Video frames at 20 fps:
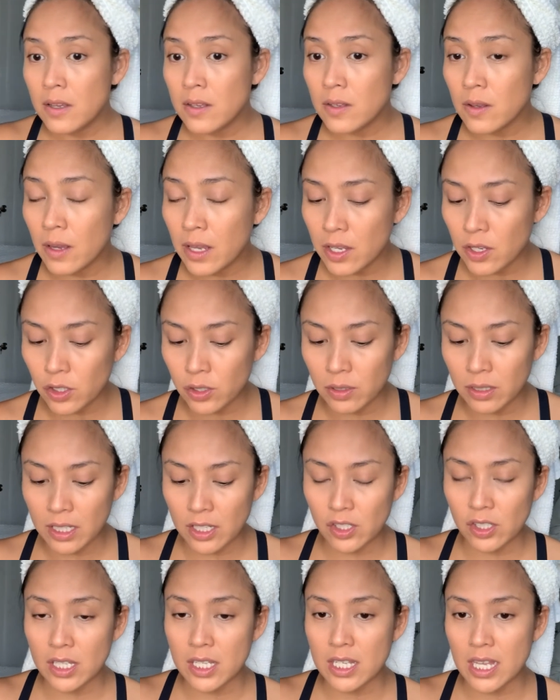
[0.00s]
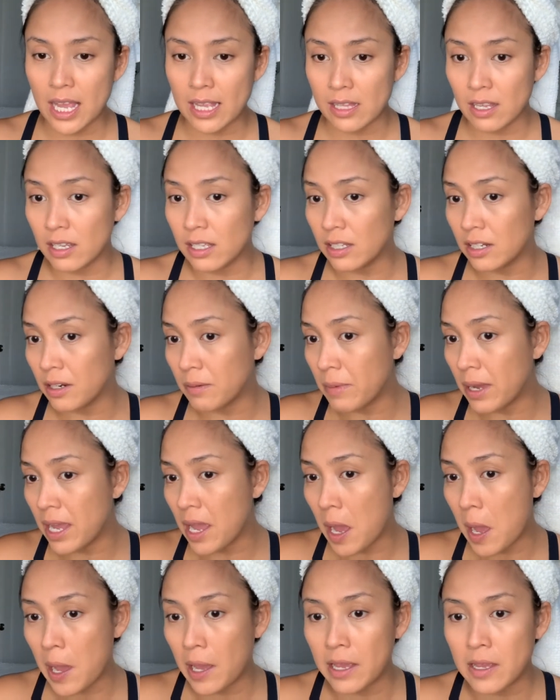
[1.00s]
So, I usually just set under my
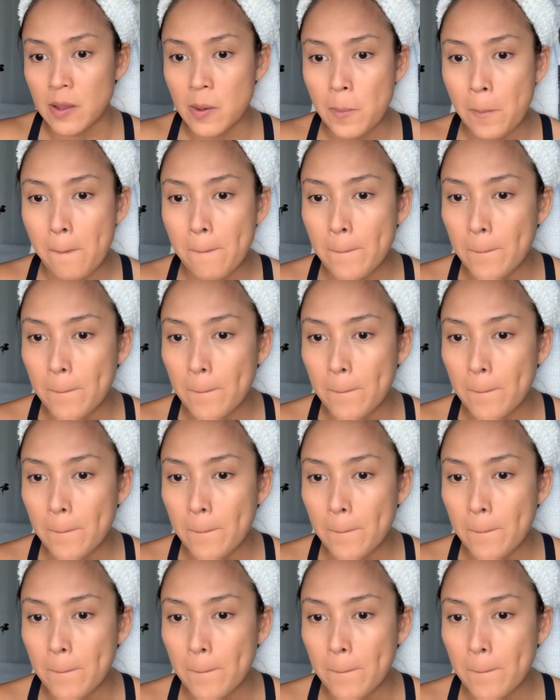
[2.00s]
eye.